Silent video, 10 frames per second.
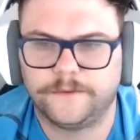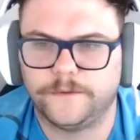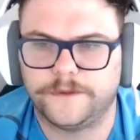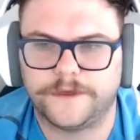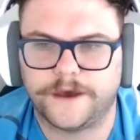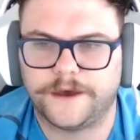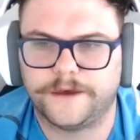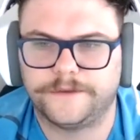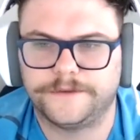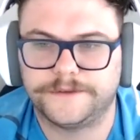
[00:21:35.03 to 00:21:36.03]
with uh,
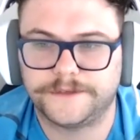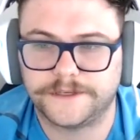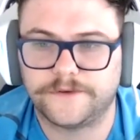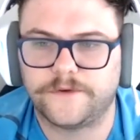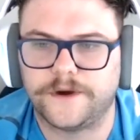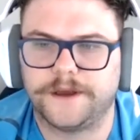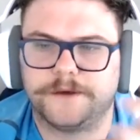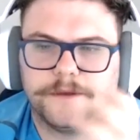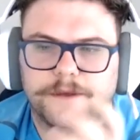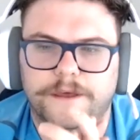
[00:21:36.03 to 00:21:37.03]
schizophrenia.